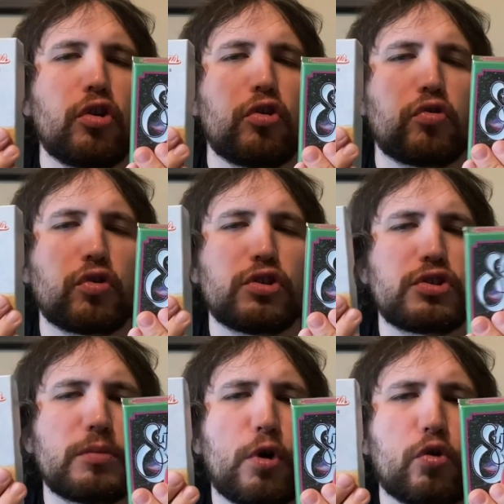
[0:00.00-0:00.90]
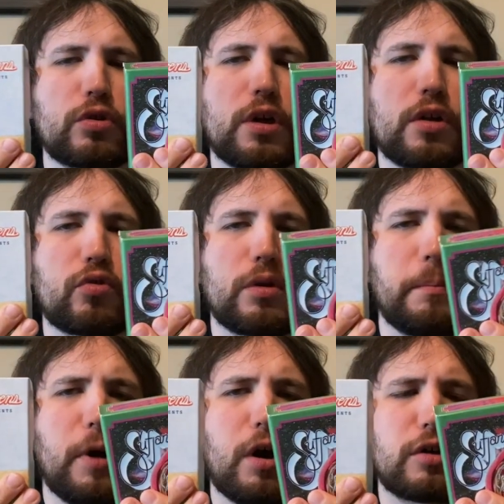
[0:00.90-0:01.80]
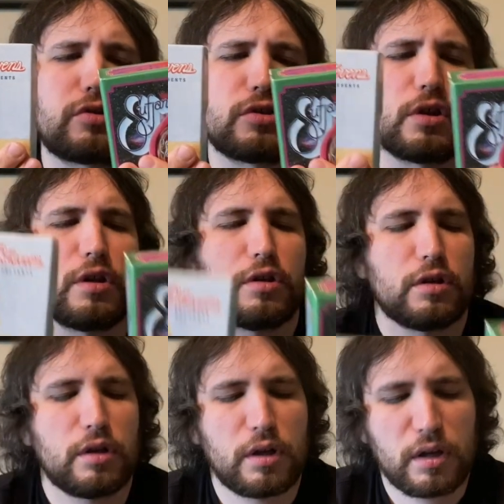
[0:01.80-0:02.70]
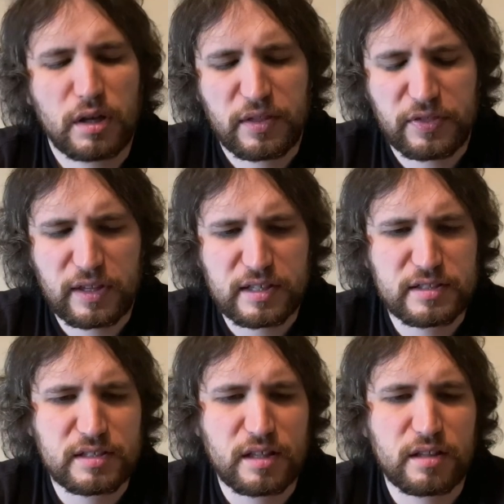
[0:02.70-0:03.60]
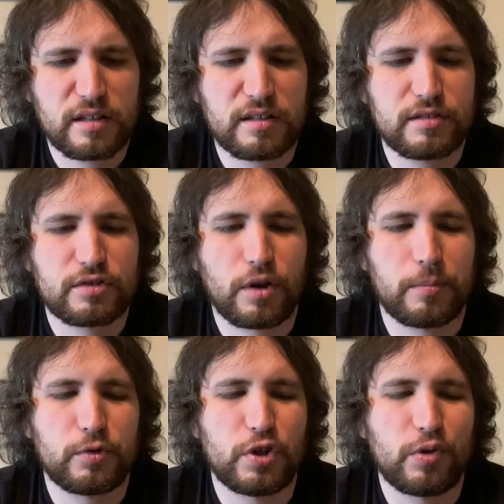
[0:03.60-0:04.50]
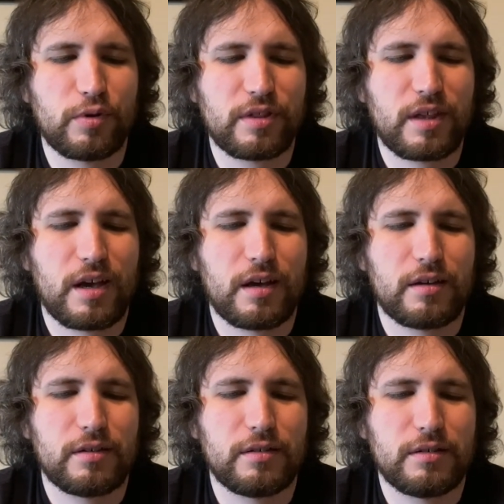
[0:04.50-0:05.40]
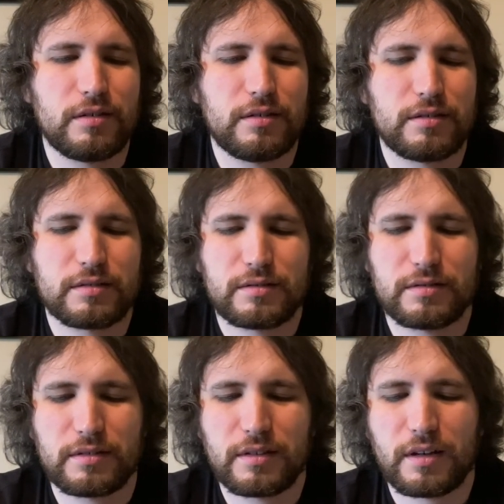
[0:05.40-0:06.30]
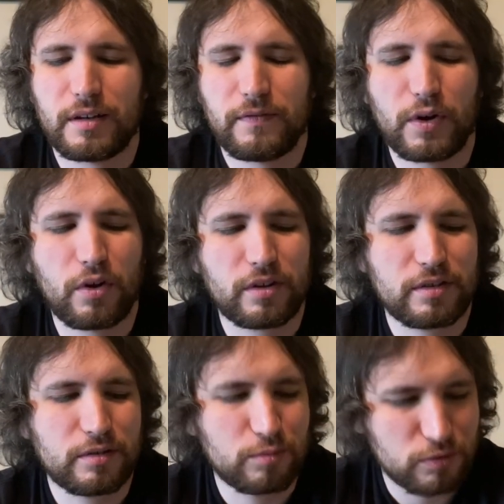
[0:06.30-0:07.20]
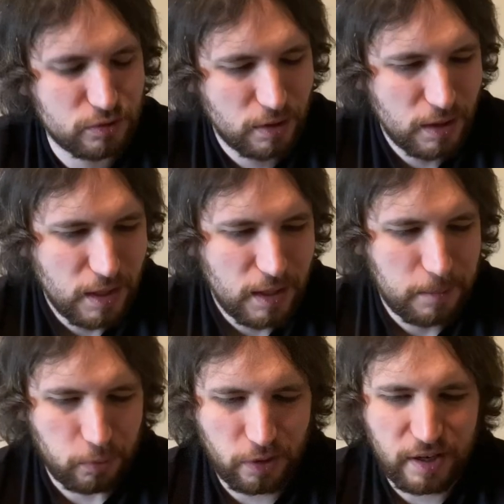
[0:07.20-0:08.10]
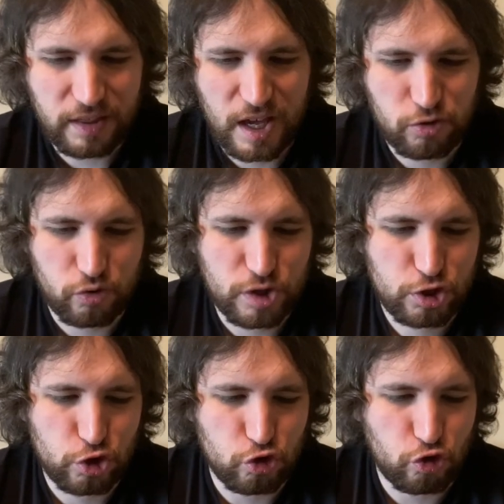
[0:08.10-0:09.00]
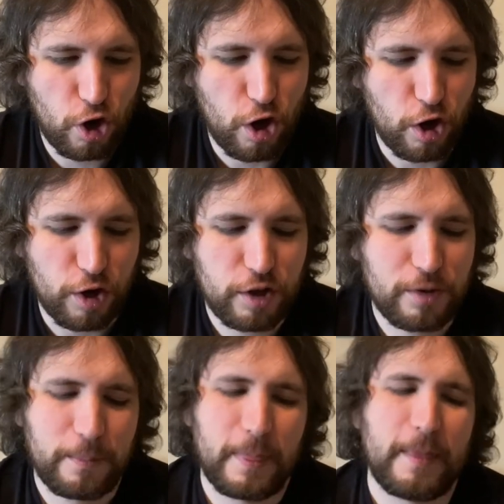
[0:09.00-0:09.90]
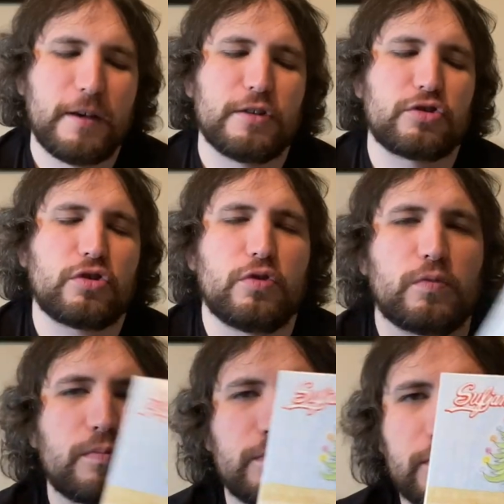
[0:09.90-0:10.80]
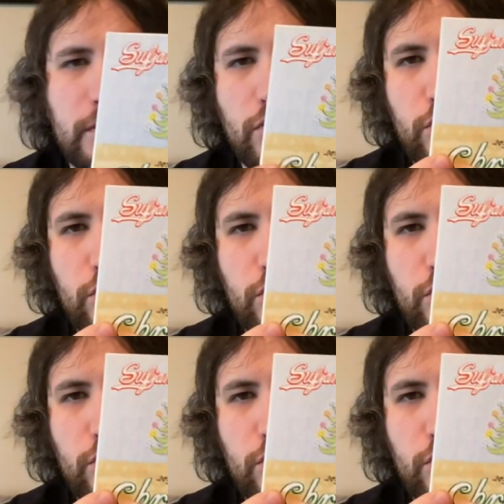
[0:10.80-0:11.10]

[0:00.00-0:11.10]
release them all together in a box set. I think he said that he stopped doing that because he kind of felt like he was bleeding that tradition dry. So we'll